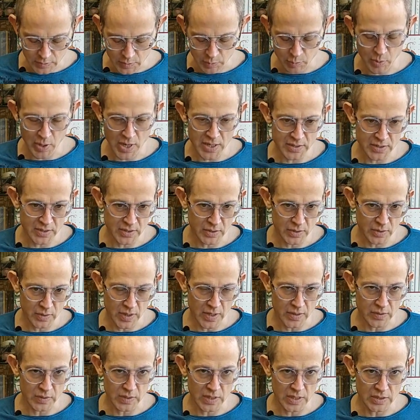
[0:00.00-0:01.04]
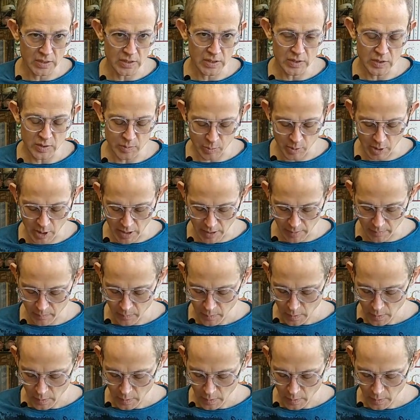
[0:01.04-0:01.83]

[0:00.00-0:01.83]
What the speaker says: pressed in 2018 spring,